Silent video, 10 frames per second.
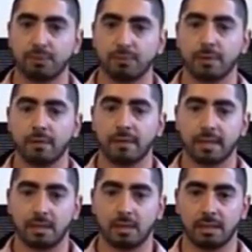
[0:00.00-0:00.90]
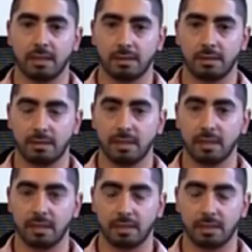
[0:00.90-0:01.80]
improvement of that satellite
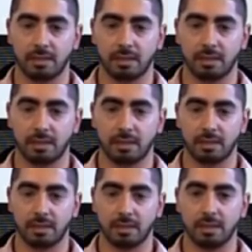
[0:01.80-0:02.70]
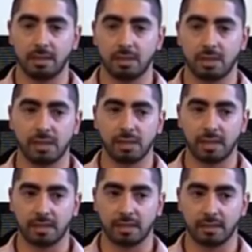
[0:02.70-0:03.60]
city. Generally,
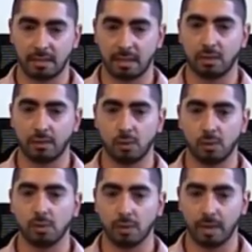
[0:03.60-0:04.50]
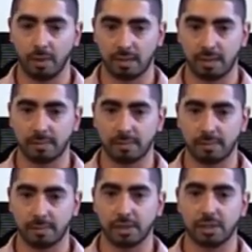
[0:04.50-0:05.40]
they start off quite small, or they might
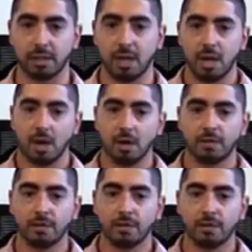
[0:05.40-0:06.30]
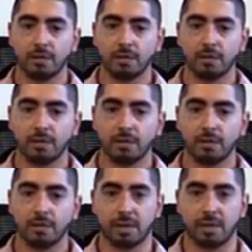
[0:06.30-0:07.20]
establish, and over time investment in
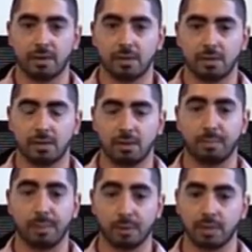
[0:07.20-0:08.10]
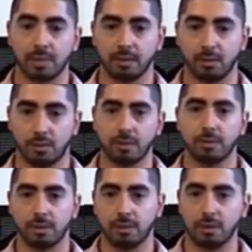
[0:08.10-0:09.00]
those areas builds and it
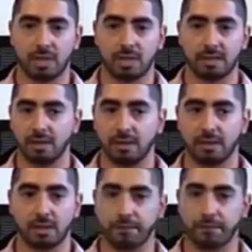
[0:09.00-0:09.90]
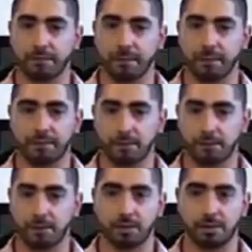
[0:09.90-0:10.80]
grows, and you start seeing things like
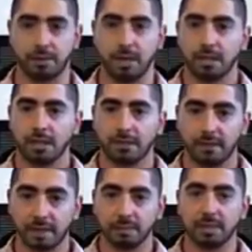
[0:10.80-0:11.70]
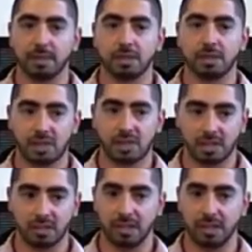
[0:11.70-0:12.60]
infrastructure and development. It
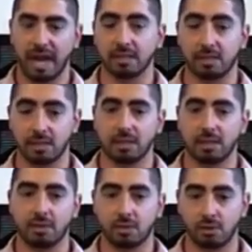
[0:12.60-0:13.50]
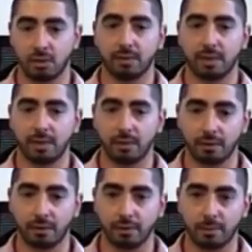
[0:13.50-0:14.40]
just adds to the natural equity
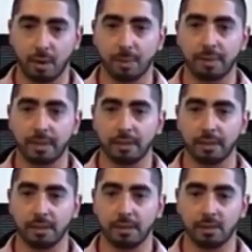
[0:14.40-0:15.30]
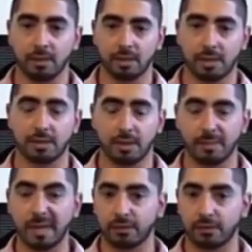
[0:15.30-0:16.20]
growth of a property in those areas. So
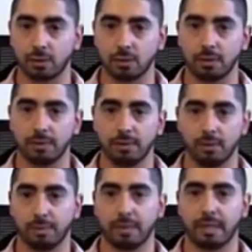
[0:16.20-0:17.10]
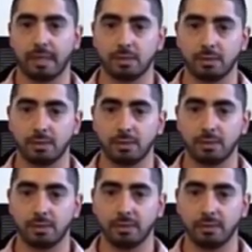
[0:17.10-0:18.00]
it makes for a good place to
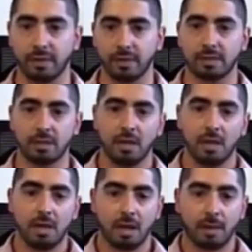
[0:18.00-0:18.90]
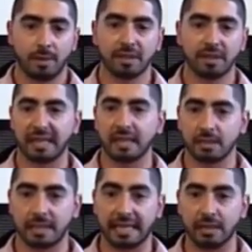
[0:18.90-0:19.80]
invest. But I think the
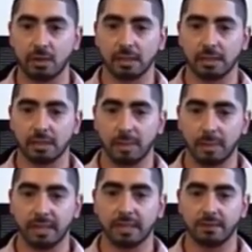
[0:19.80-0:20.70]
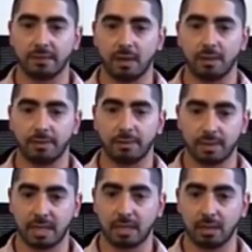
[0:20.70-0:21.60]
key is to get in early. So people need to
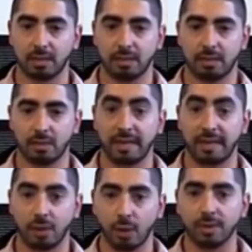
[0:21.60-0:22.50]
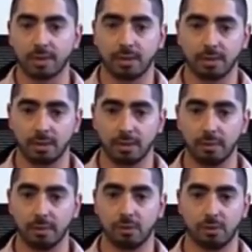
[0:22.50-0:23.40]
find the satellite city when they know it's going
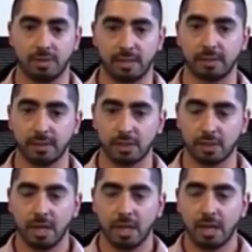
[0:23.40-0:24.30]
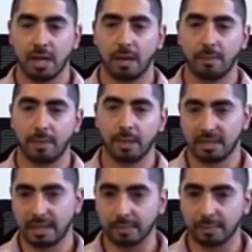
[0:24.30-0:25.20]
to emerge or establish. An
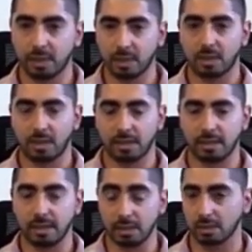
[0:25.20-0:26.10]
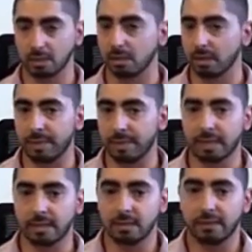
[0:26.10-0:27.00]
established satellite city is still a great
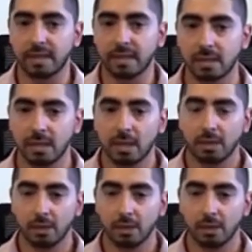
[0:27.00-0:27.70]
place to invest.